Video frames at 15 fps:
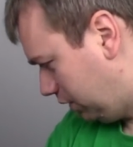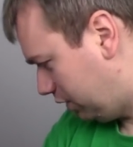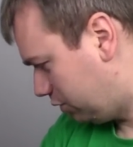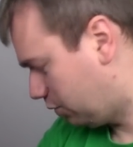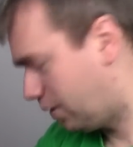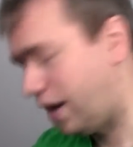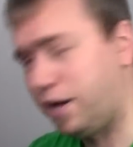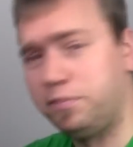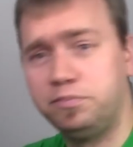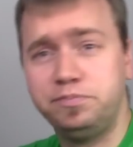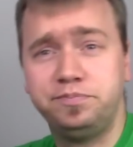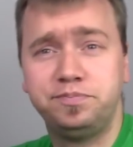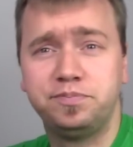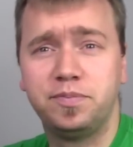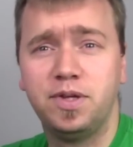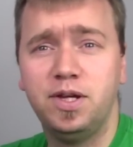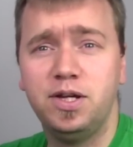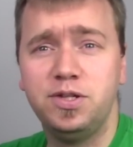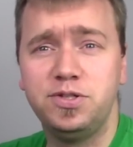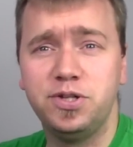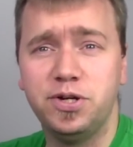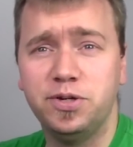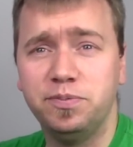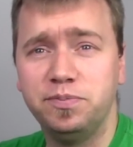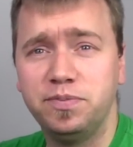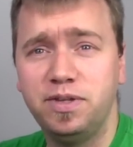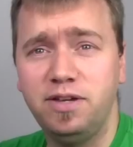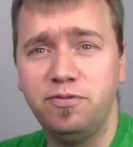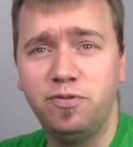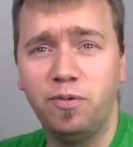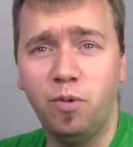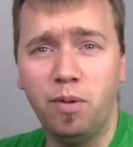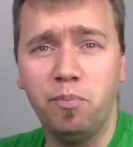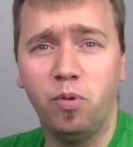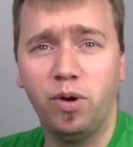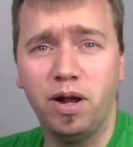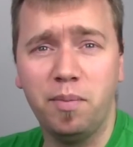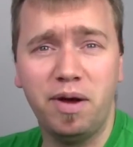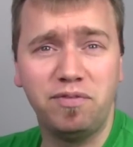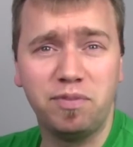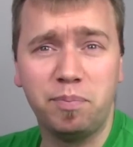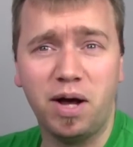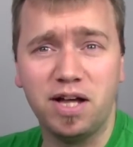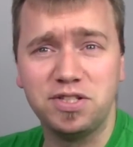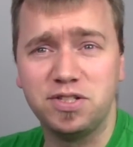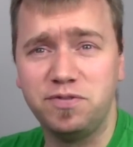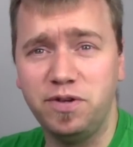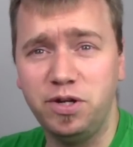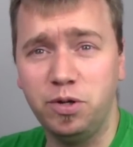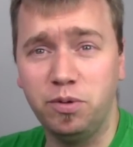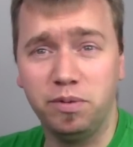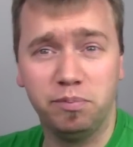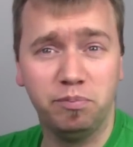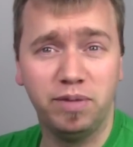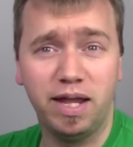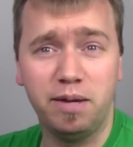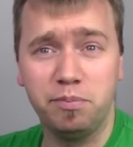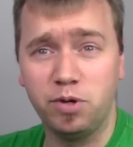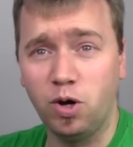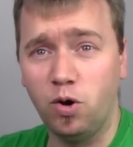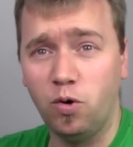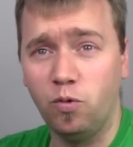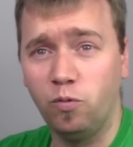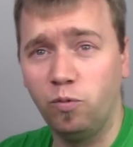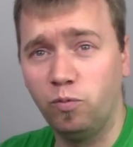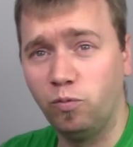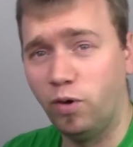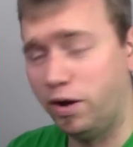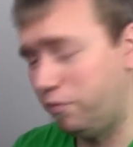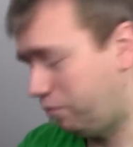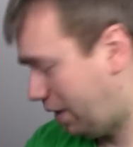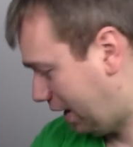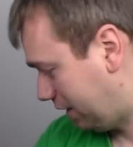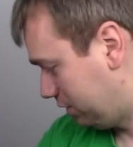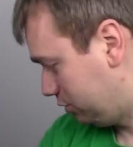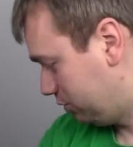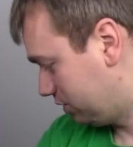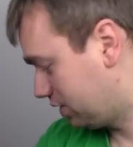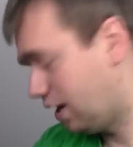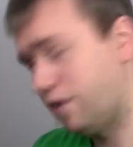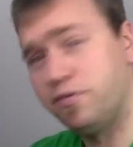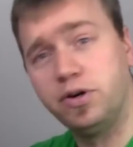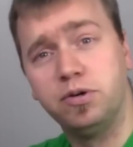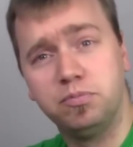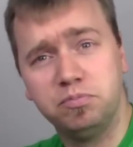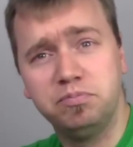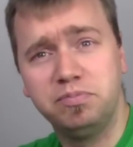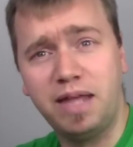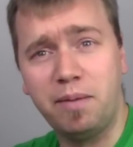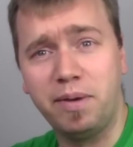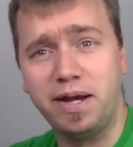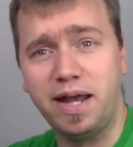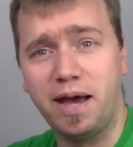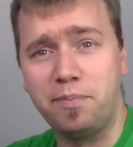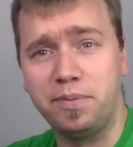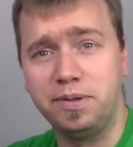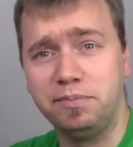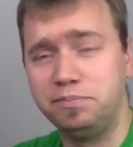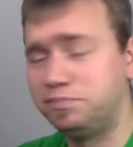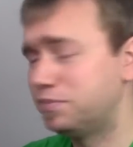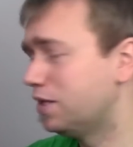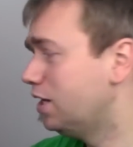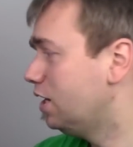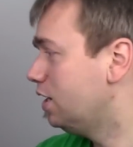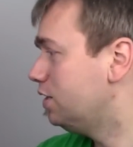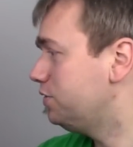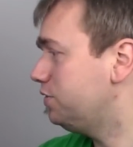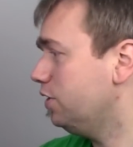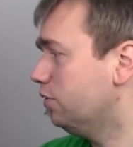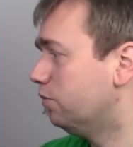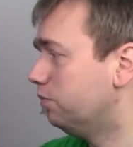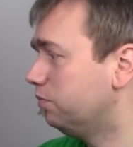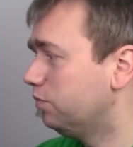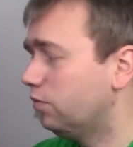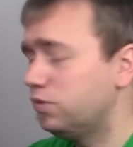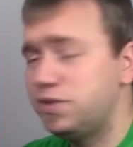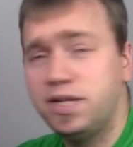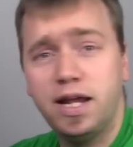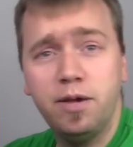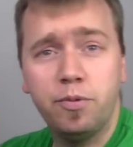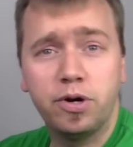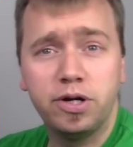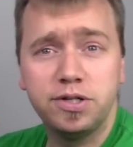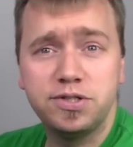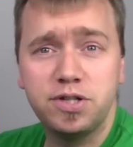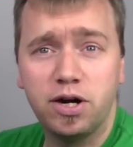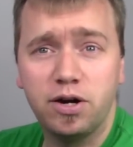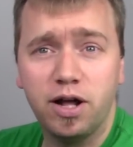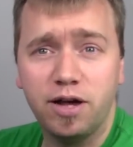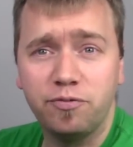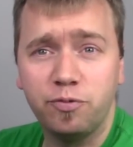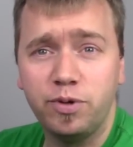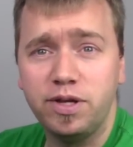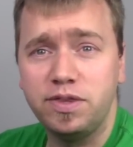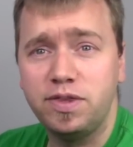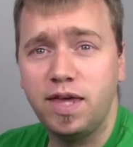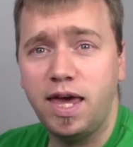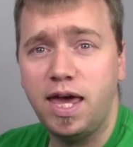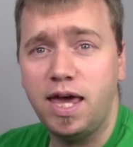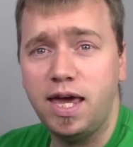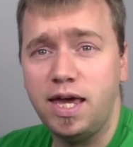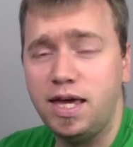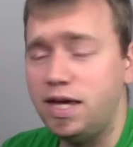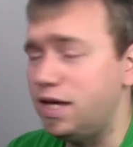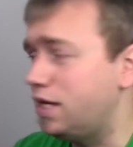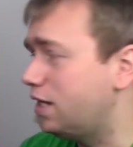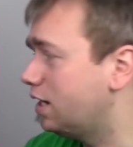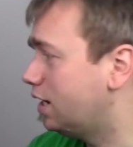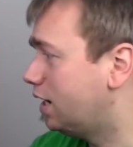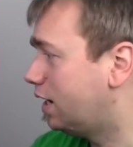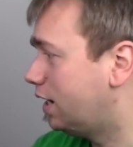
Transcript: It's okay. So, if at one point I might have to pause this video and let him go run back into his cover, that might happen. So, today we're going to start off with the